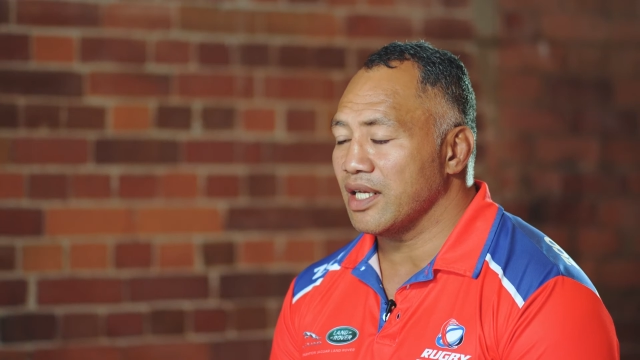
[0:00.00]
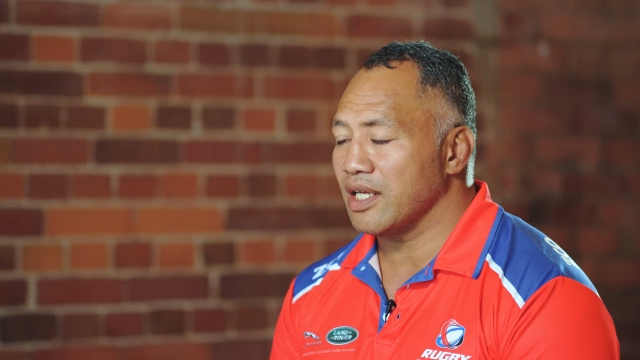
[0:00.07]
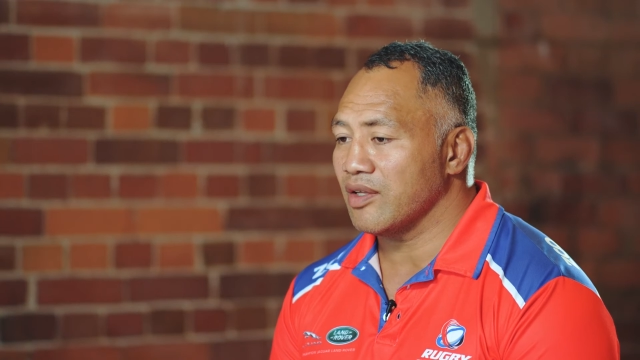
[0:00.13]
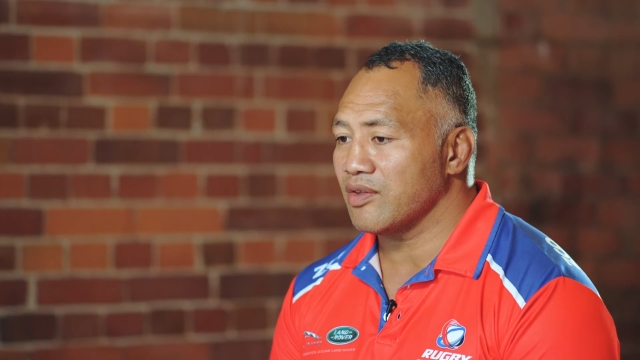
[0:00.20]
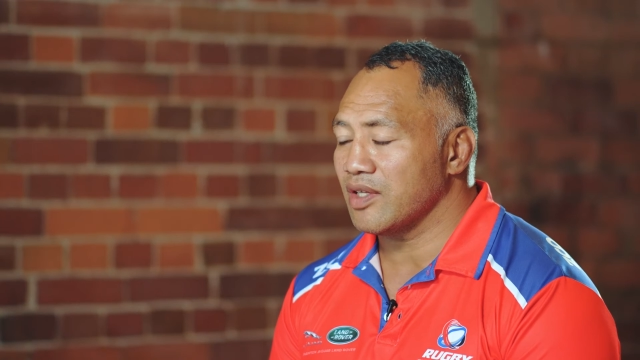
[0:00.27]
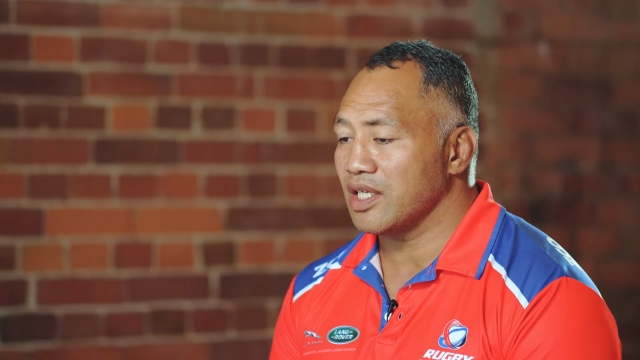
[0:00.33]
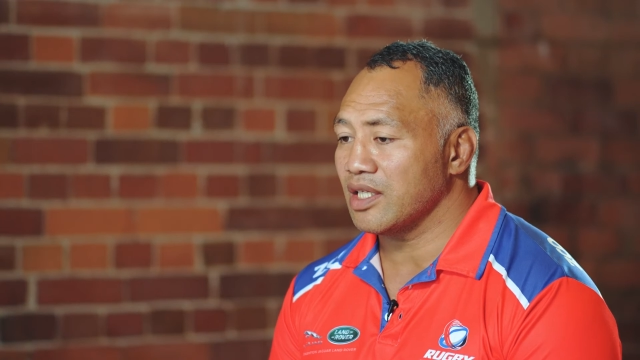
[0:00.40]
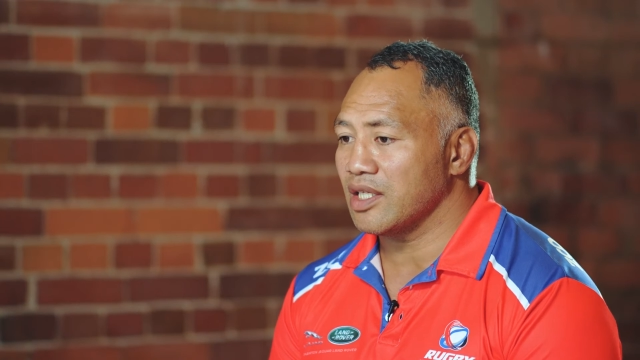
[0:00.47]
And
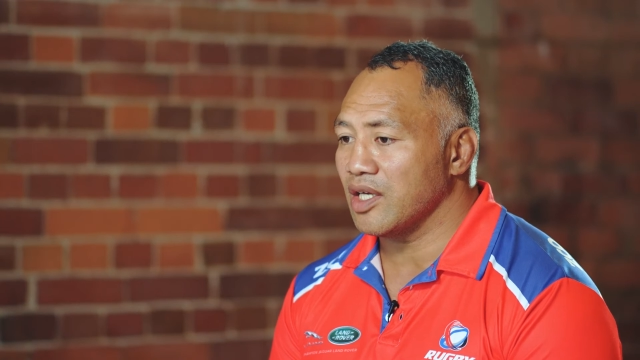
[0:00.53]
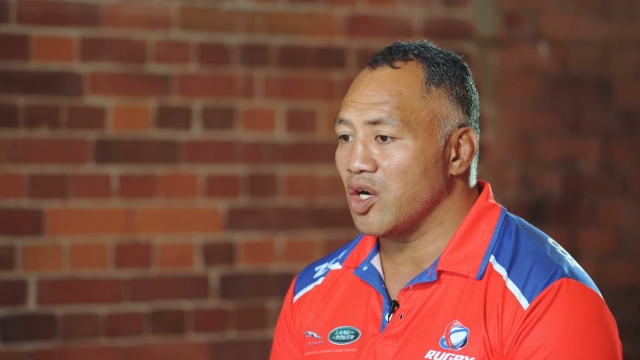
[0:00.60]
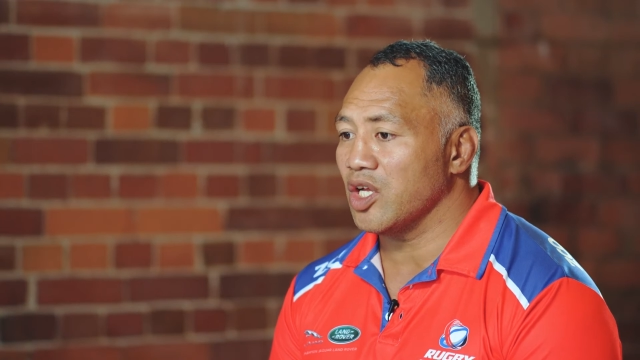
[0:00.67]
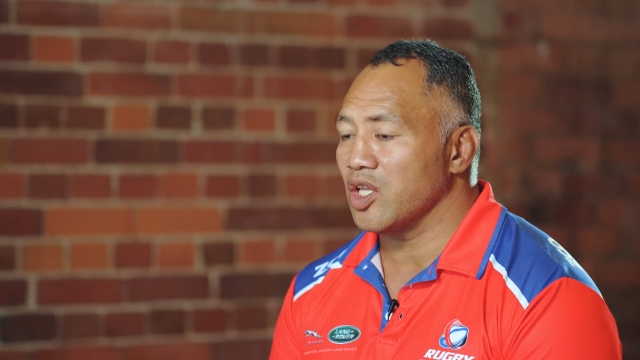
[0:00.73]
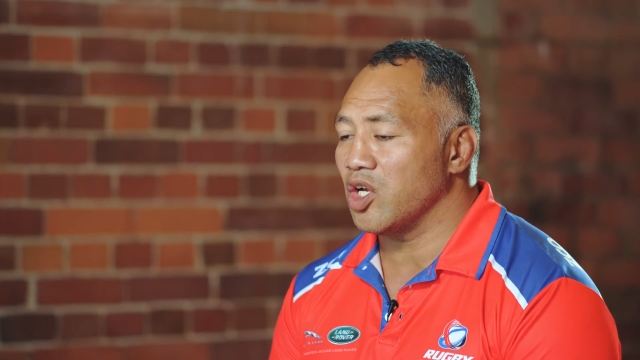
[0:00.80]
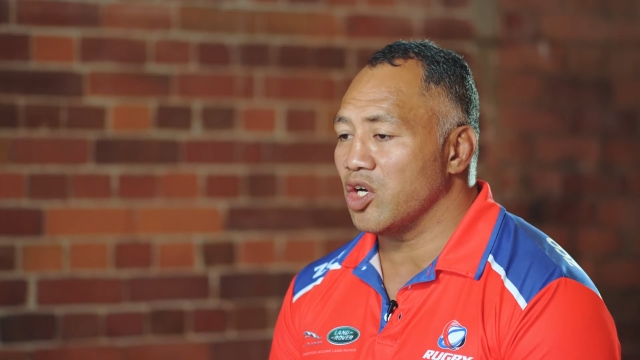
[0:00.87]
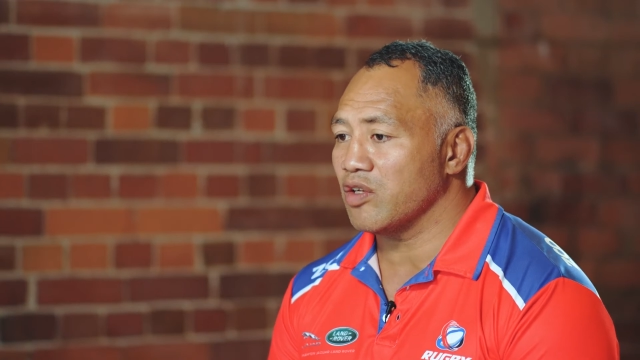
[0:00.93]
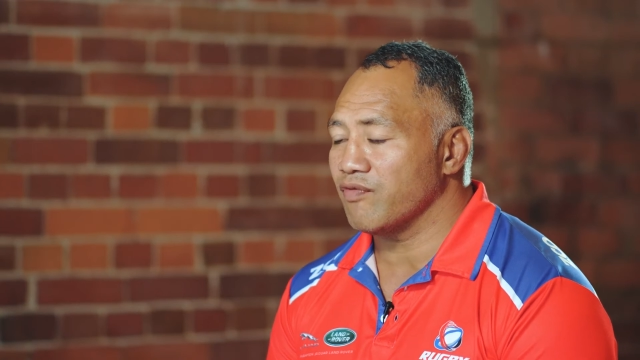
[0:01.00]
I think the
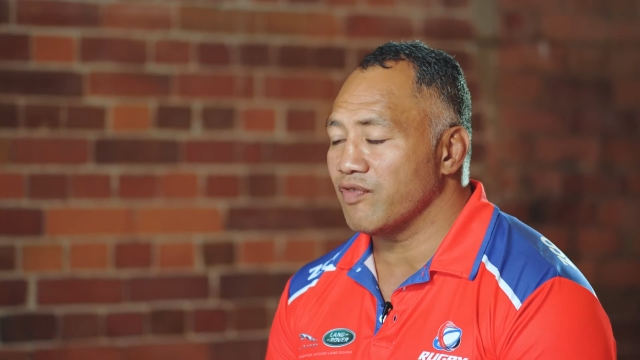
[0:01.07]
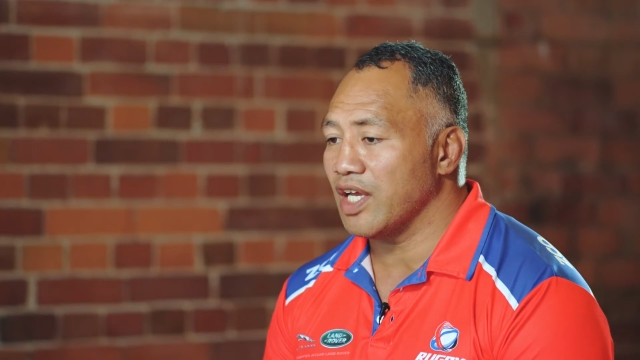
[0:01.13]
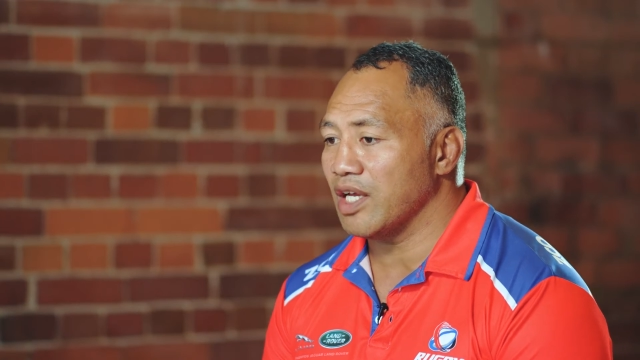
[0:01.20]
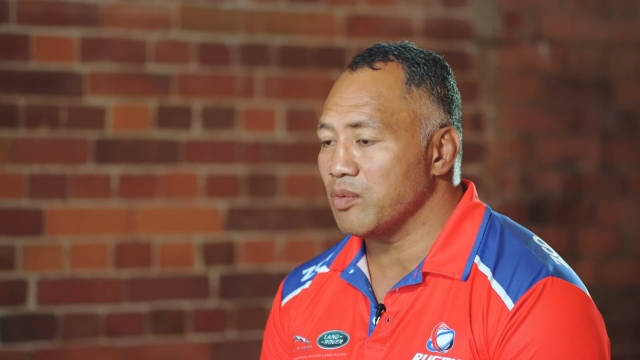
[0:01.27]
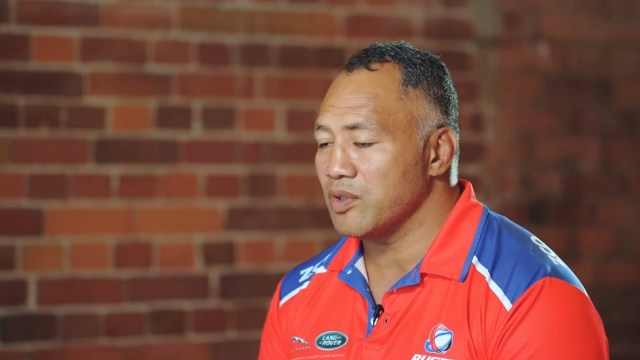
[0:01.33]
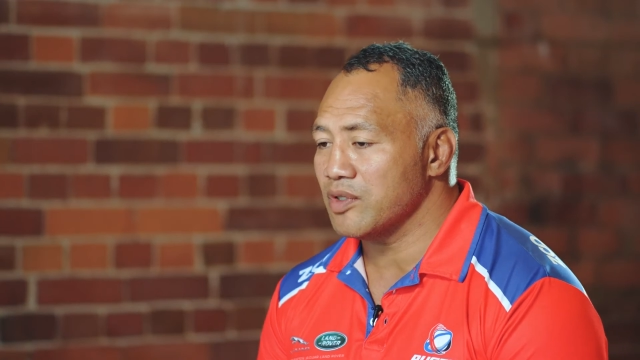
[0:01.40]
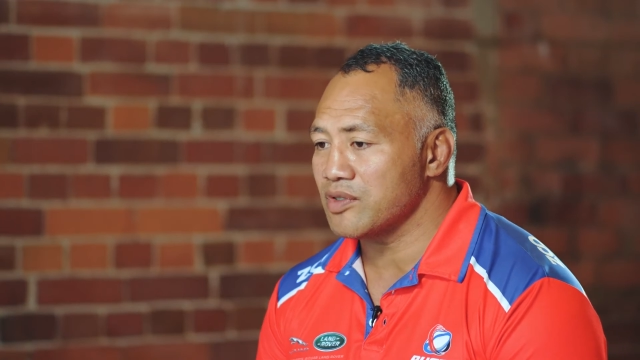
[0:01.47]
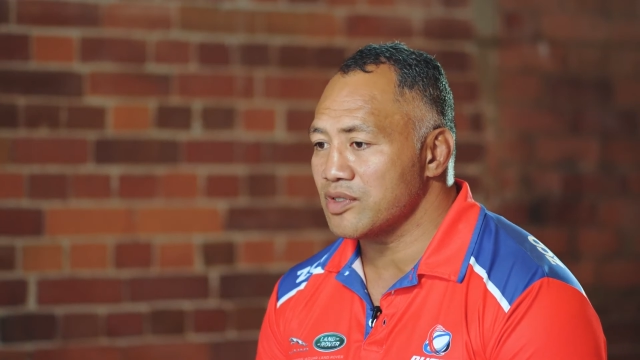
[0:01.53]
highlight of
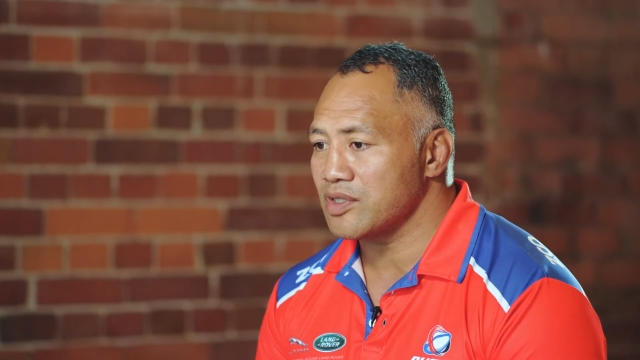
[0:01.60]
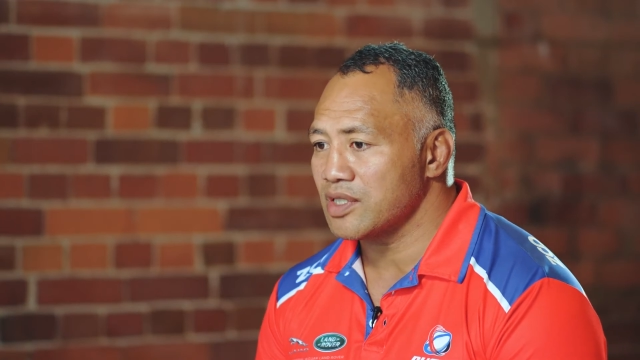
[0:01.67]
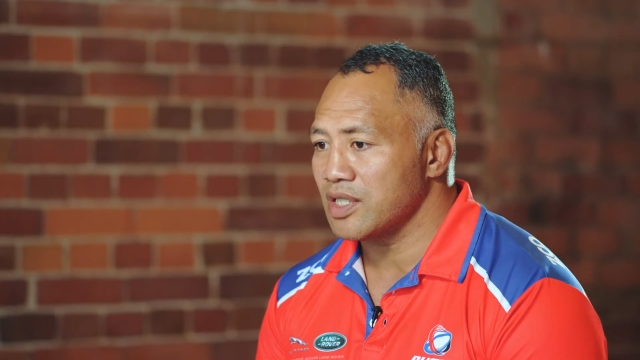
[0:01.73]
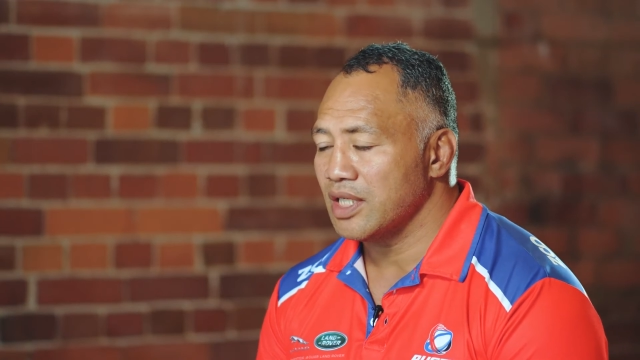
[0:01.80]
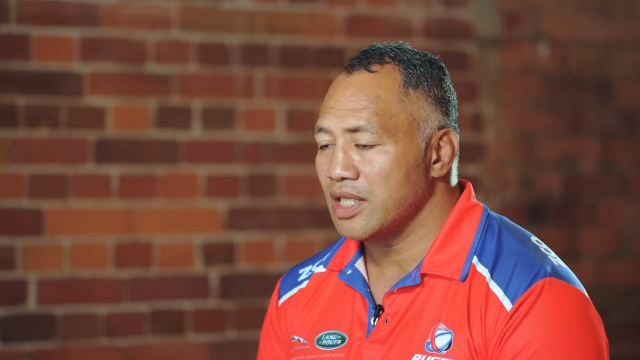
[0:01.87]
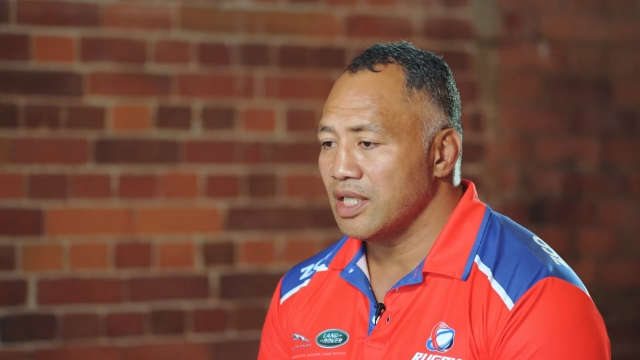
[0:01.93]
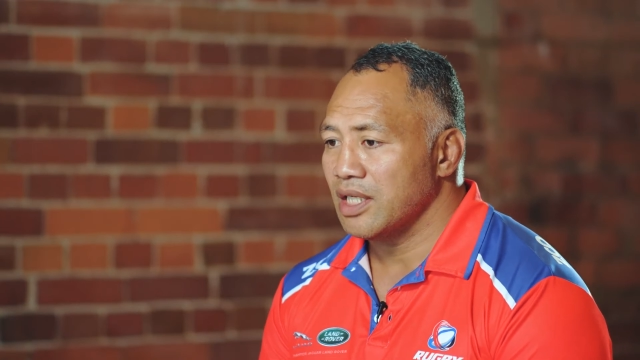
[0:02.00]
that was,